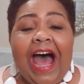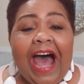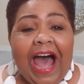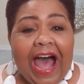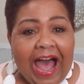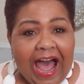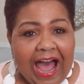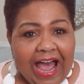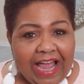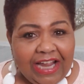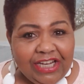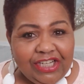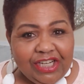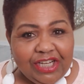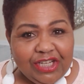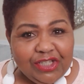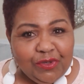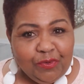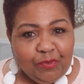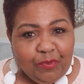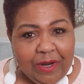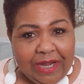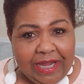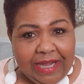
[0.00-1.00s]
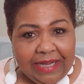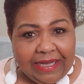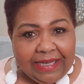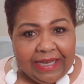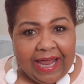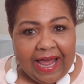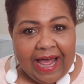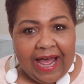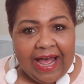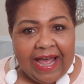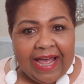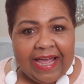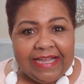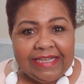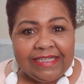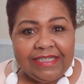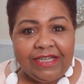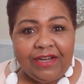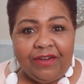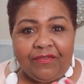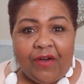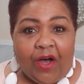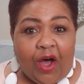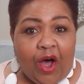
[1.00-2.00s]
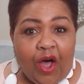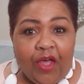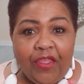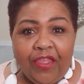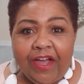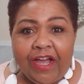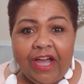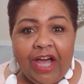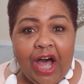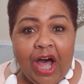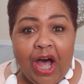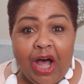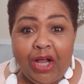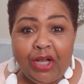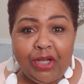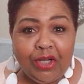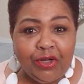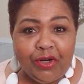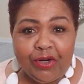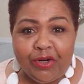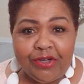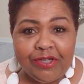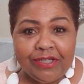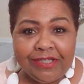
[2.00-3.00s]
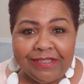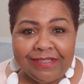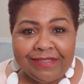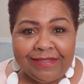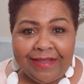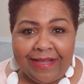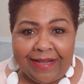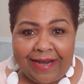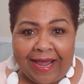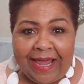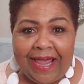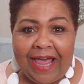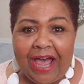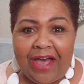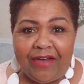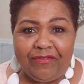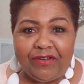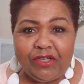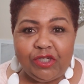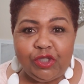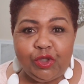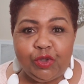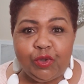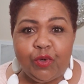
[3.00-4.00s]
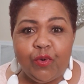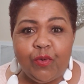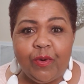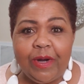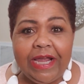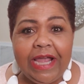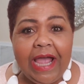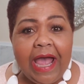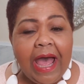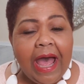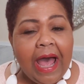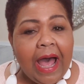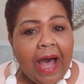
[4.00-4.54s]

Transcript: I just realized of all the colors that I have in jewelry,